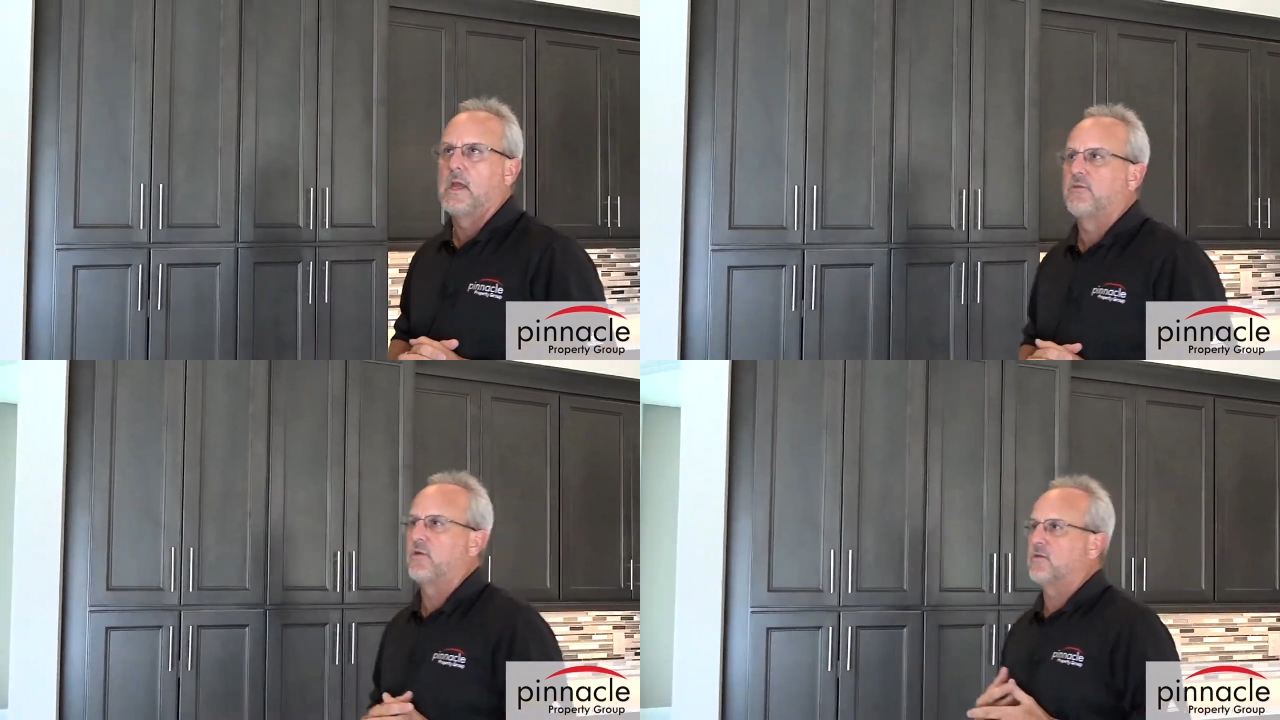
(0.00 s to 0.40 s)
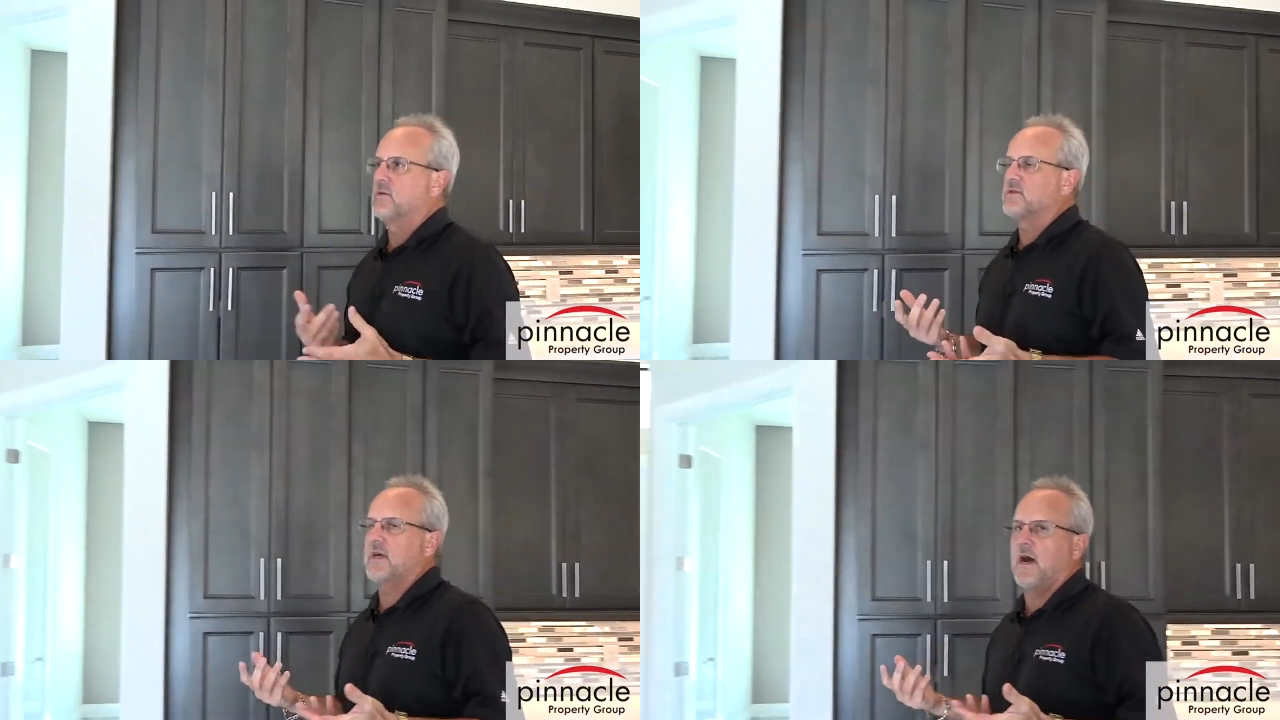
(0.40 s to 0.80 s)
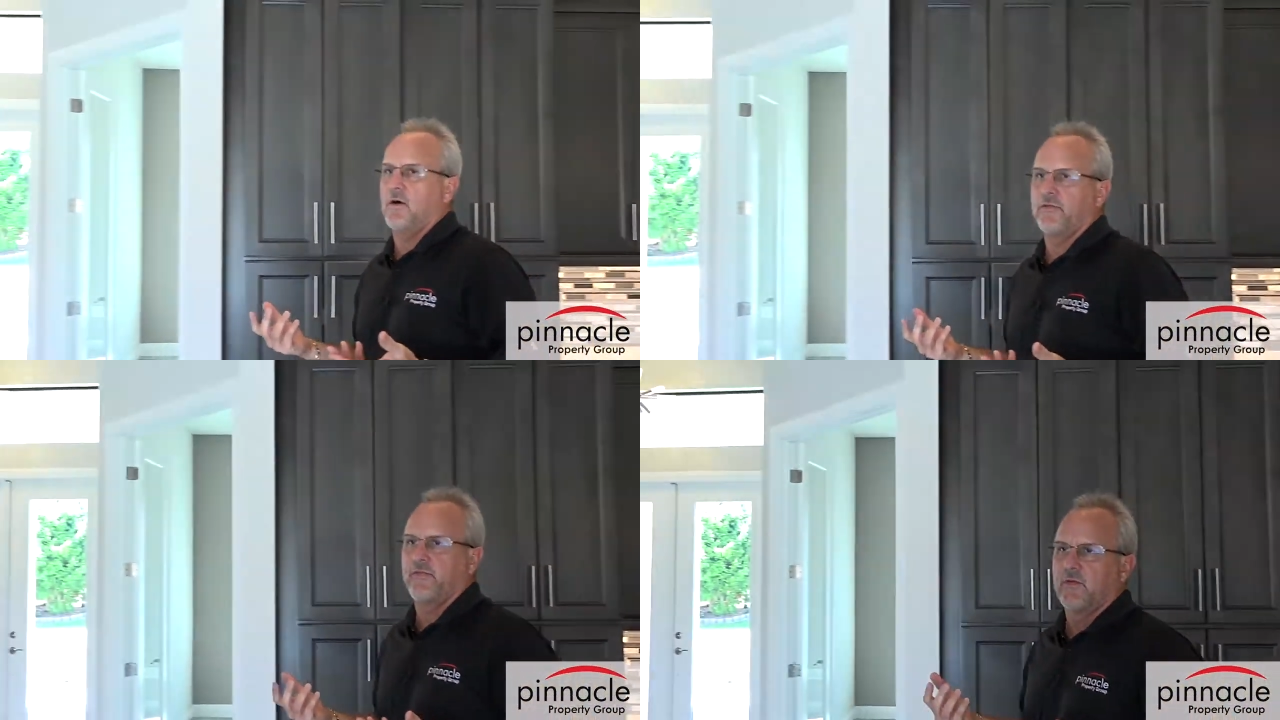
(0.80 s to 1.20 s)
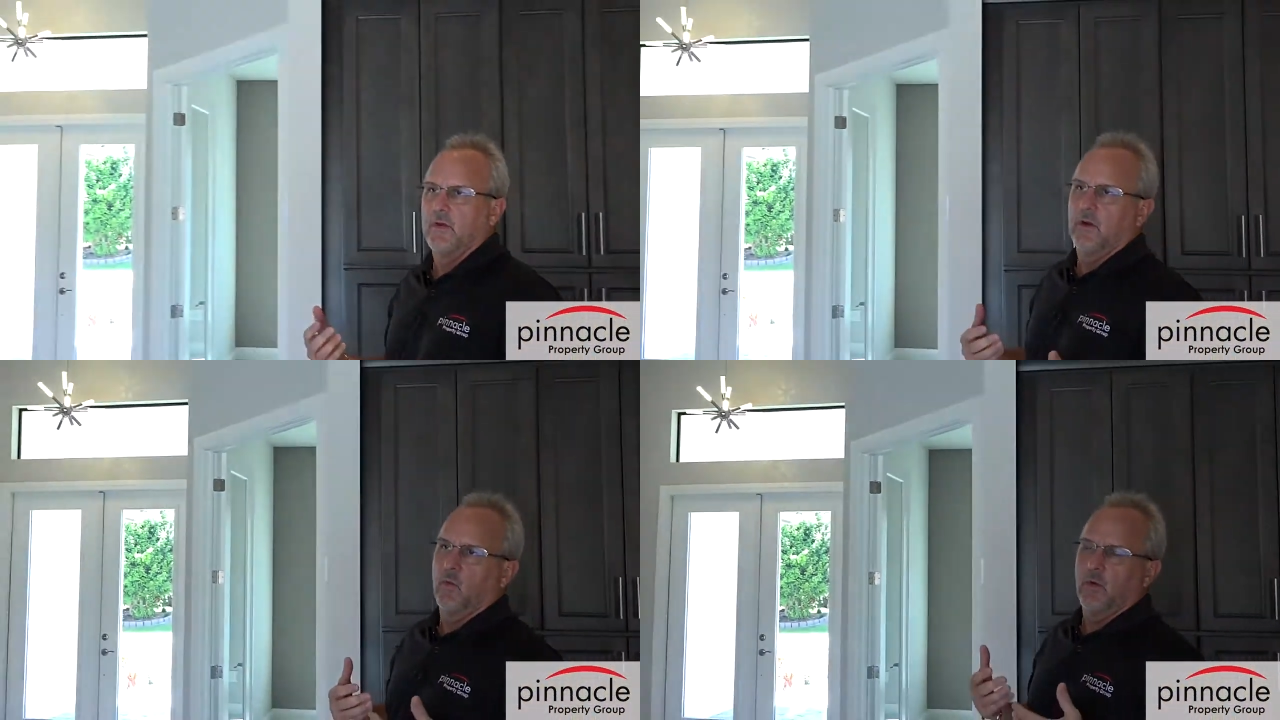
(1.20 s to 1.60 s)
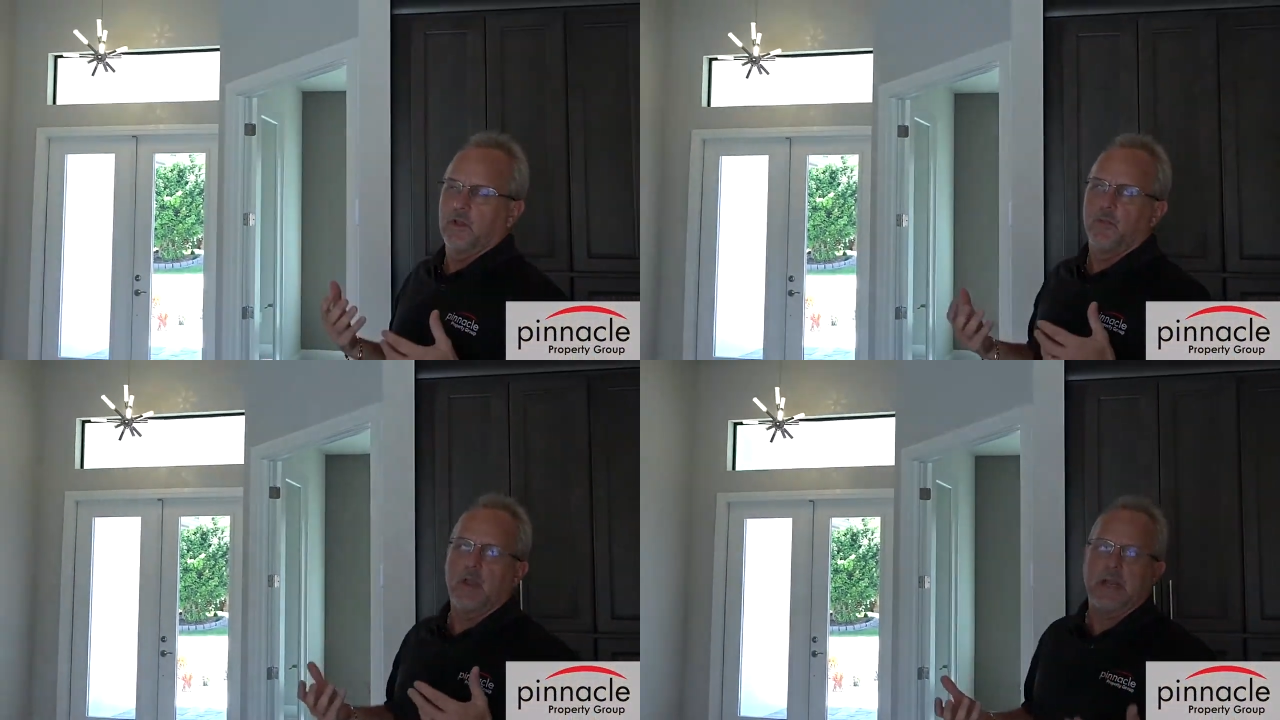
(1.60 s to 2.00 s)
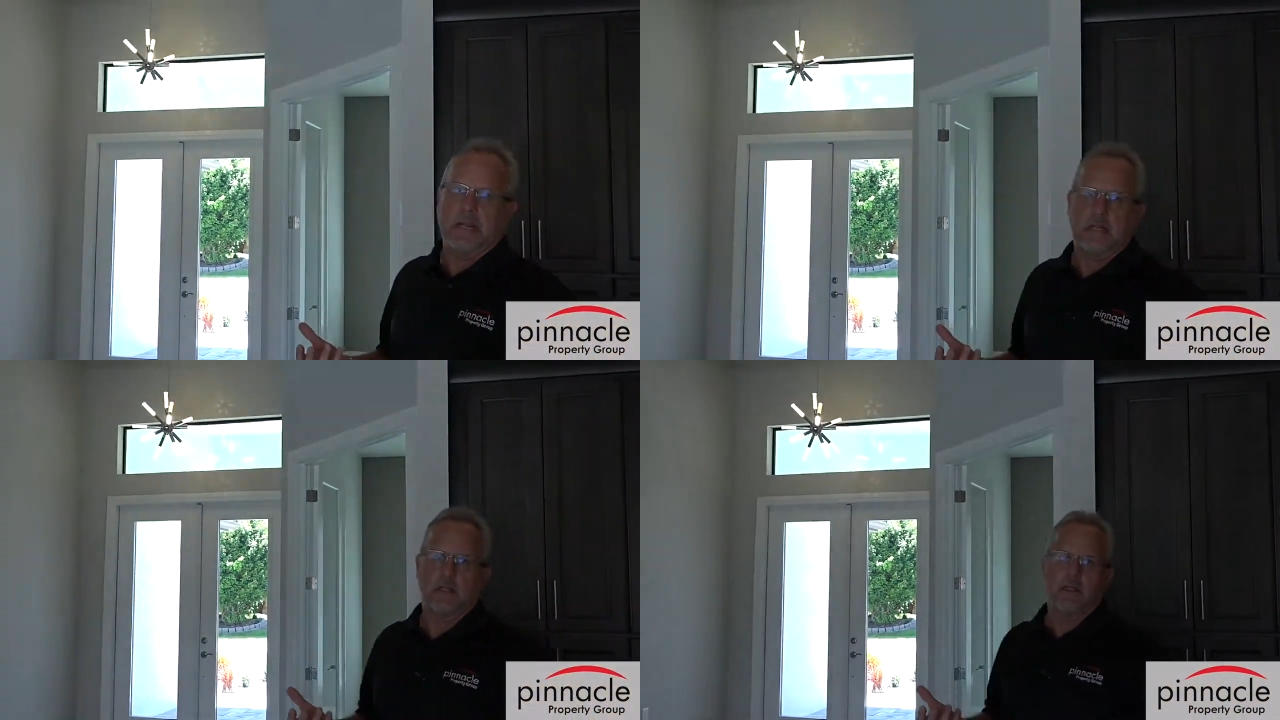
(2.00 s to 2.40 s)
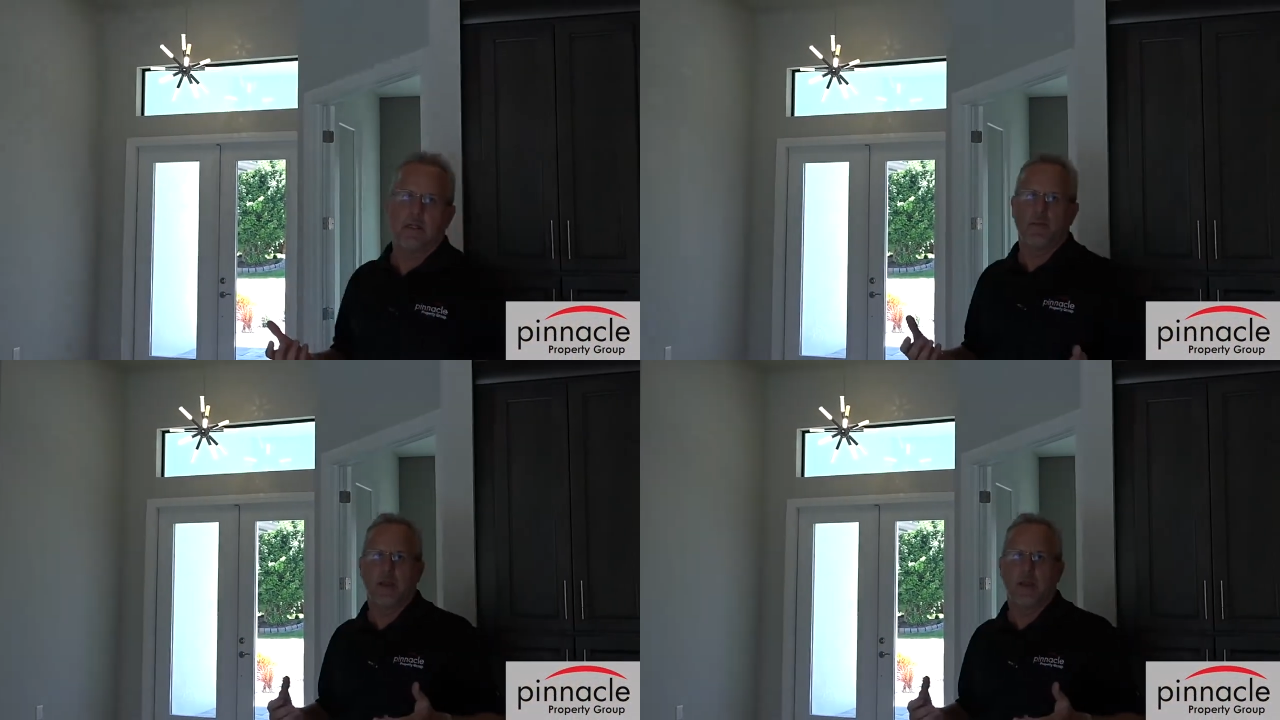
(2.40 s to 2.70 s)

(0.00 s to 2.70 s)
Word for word: He took this house, really made it clean,